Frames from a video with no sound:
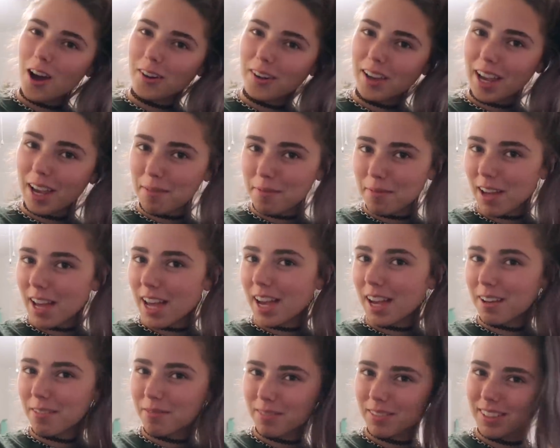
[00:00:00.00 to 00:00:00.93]
Okay,
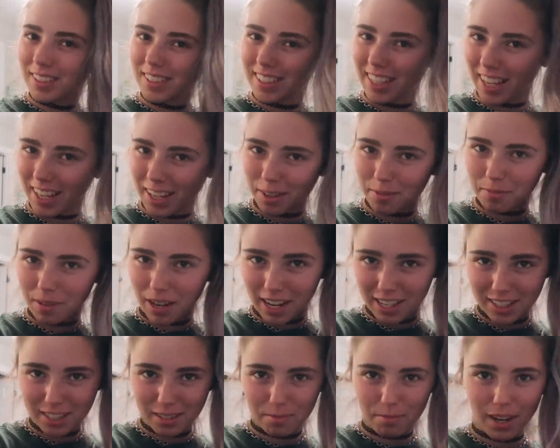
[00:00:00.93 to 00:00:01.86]
babe, say
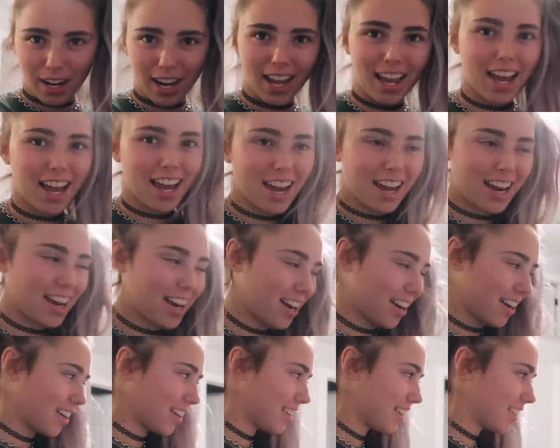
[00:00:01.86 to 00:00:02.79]
goodbye to my
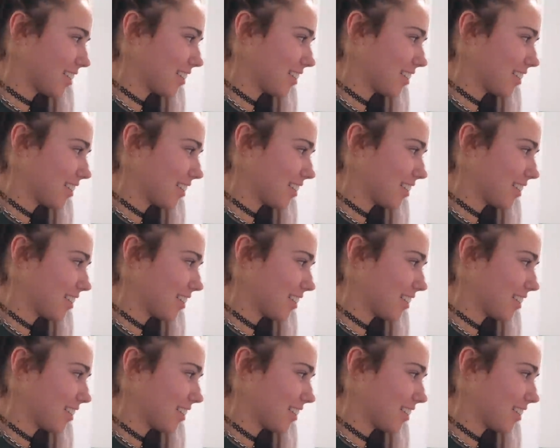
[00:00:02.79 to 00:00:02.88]
hair.